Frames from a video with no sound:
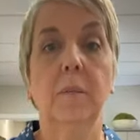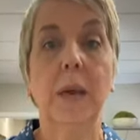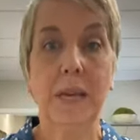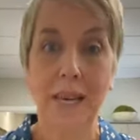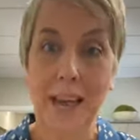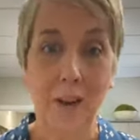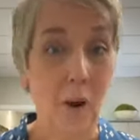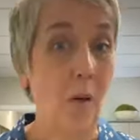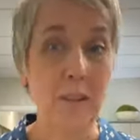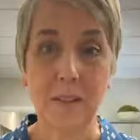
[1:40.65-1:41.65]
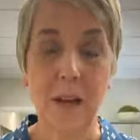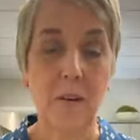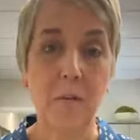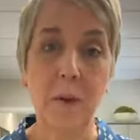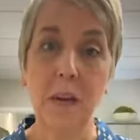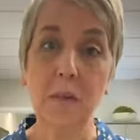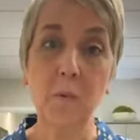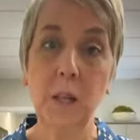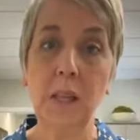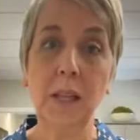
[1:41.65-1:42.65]
picking out all the stuff, because
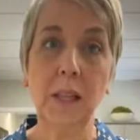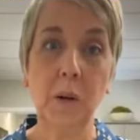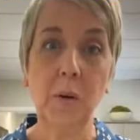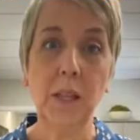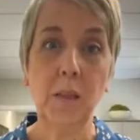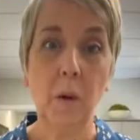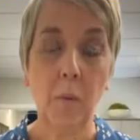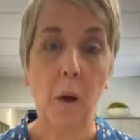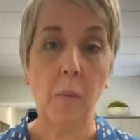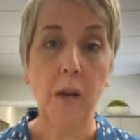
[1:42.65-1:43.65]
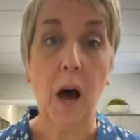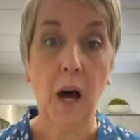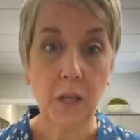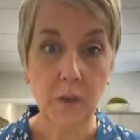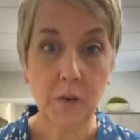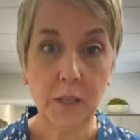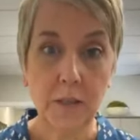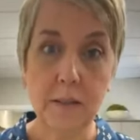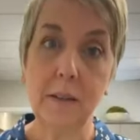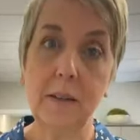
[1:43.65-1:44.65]
really, literally, there are probably
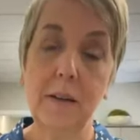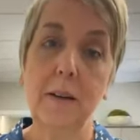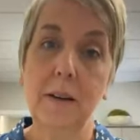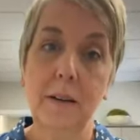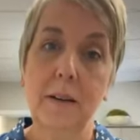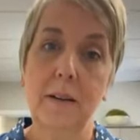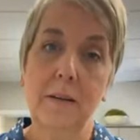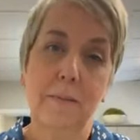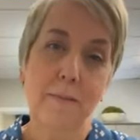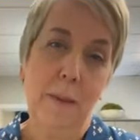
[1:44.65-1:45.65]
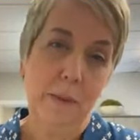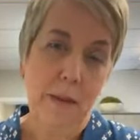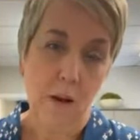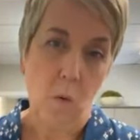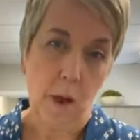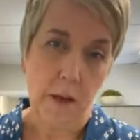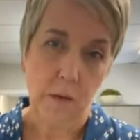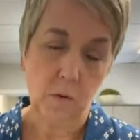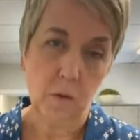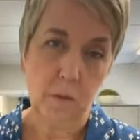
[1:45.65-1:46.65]
hundreds, maybe not quite
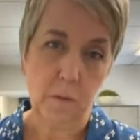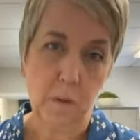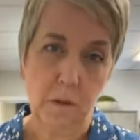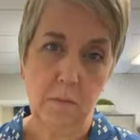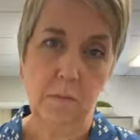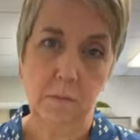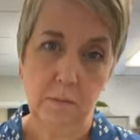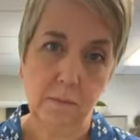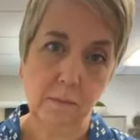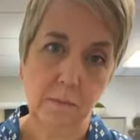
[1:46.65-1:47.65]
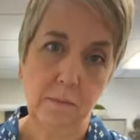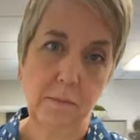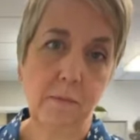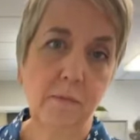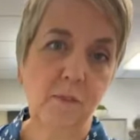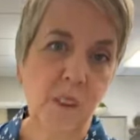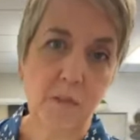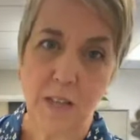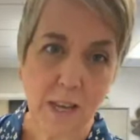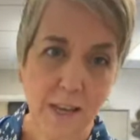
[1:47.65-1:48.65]
hundreds, but
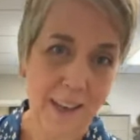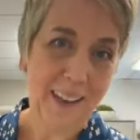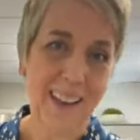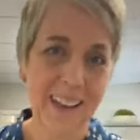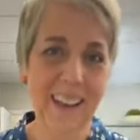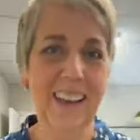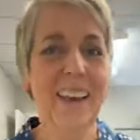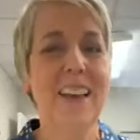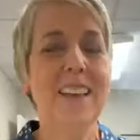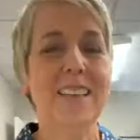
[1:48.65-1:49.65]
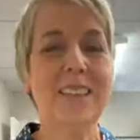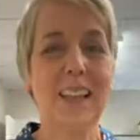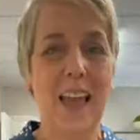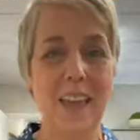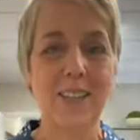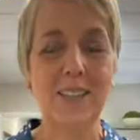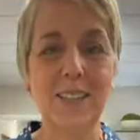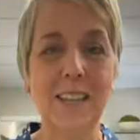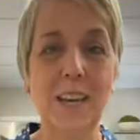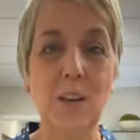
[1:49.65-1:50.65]
50
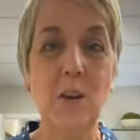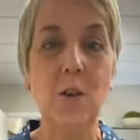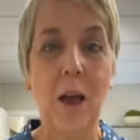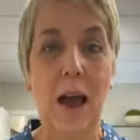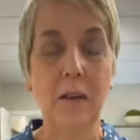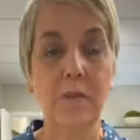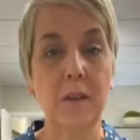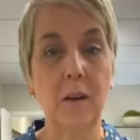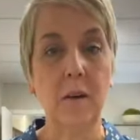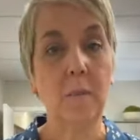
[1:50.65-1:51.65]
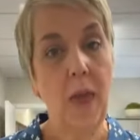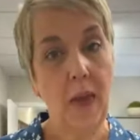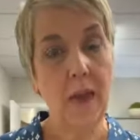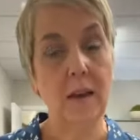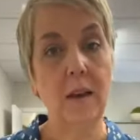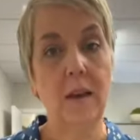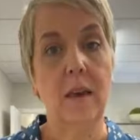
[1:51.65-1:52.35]
selections that you have to make